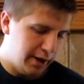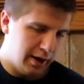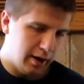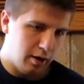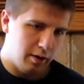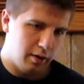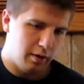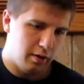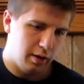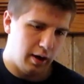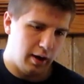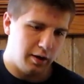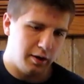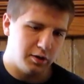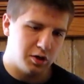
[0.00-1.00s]
here,
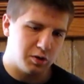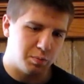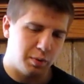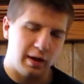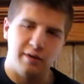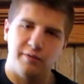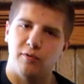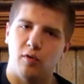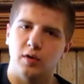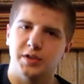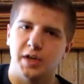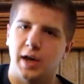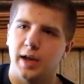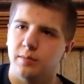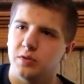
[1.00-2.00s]
and you just play it 4
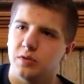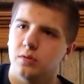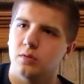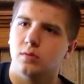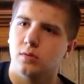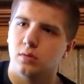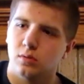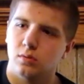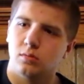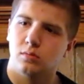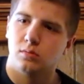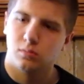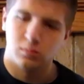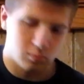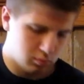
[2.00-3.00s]
times.
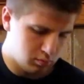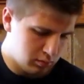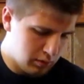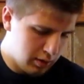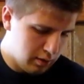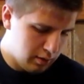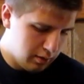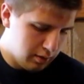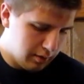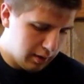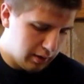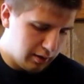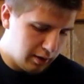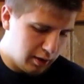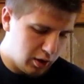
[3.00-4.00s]

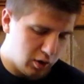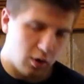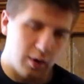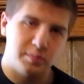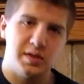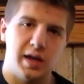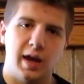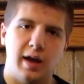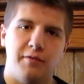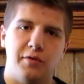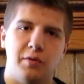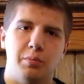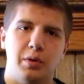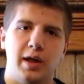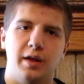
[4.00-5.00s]
And then you go up to F
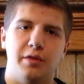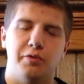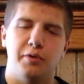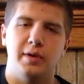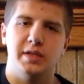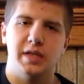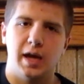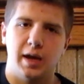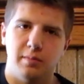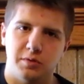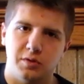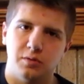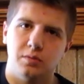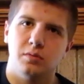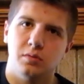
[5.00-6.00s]
and play it 3
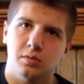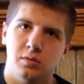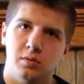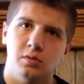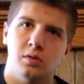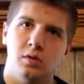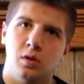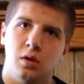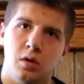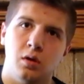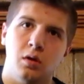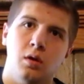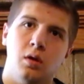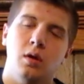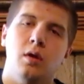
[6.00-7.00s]
times.
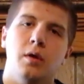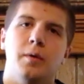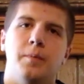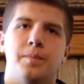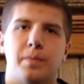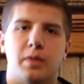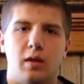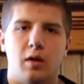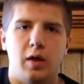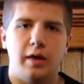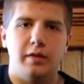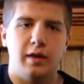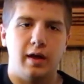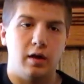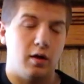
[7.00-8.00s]

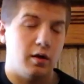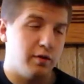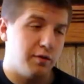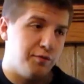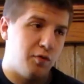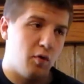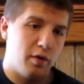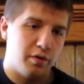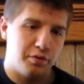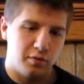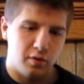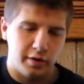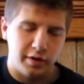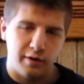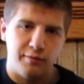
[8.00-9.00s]
And then on
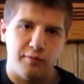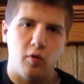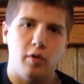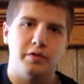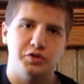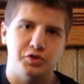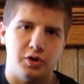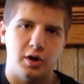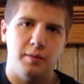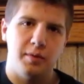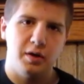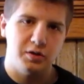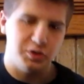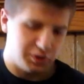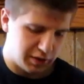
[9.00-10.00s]
your 4th strum,
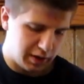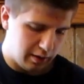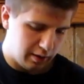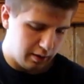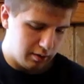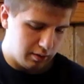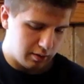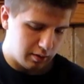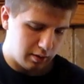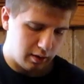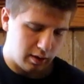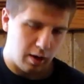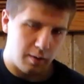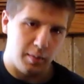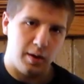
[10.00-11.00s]
you're just gonna
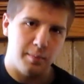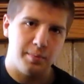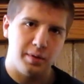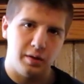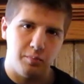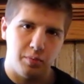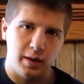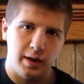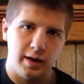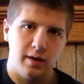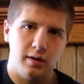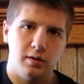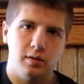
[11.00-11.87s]
come up and play